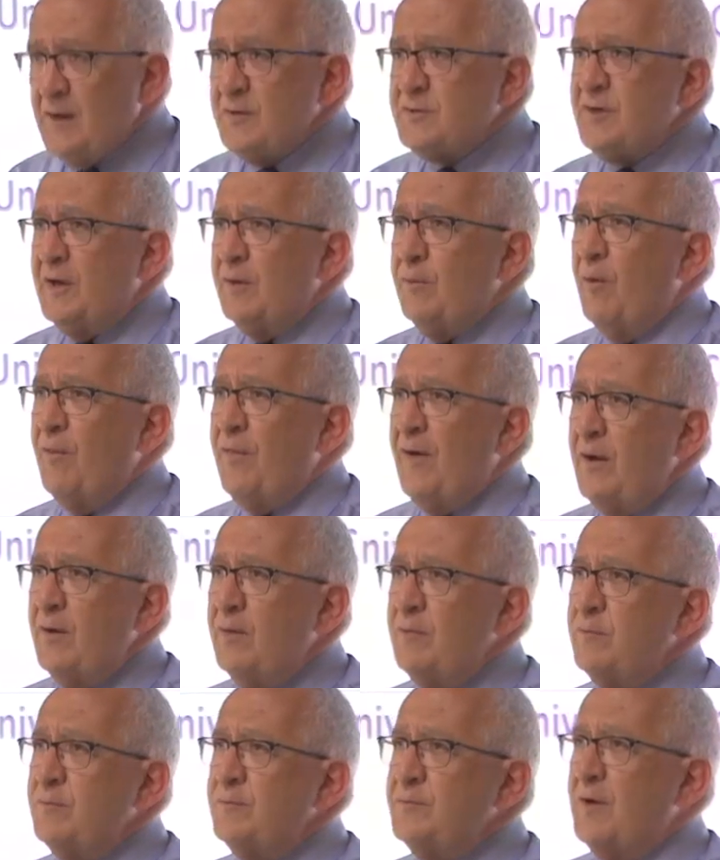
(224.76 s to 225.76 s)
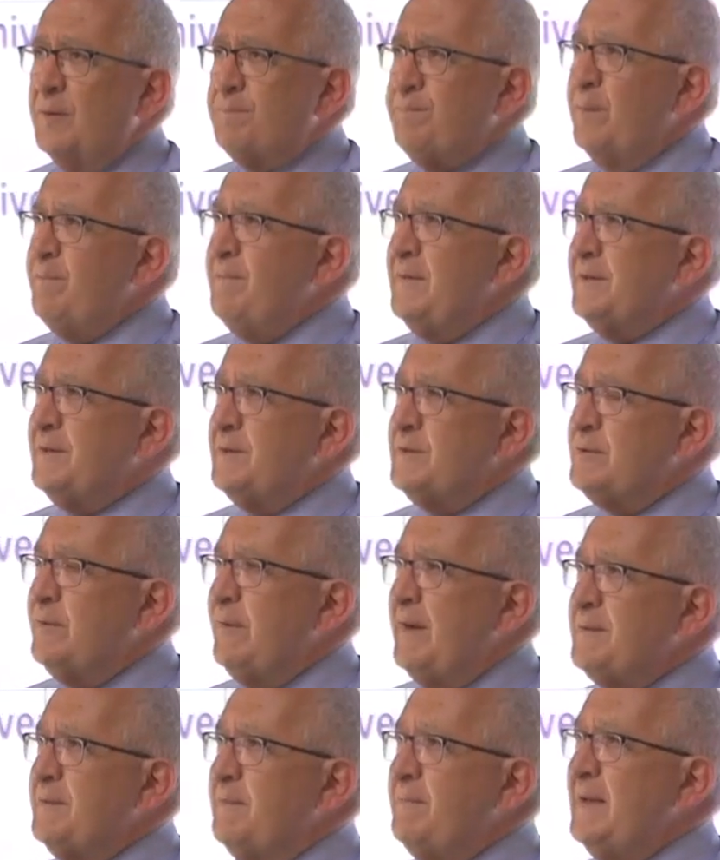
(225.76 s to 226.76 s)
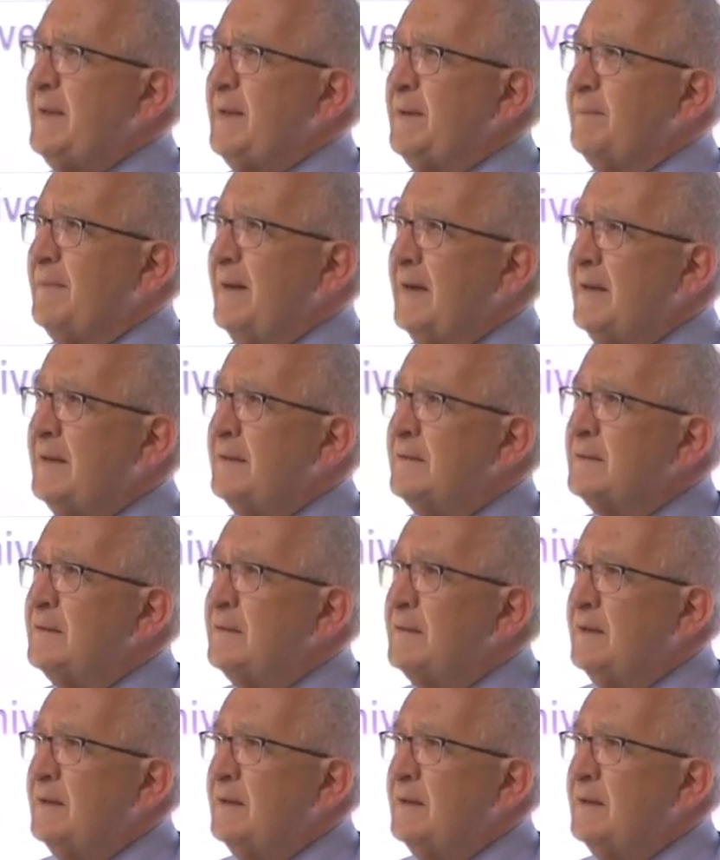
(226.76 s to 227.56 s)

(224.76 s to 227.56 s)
So although not permitted to enter Myanmar,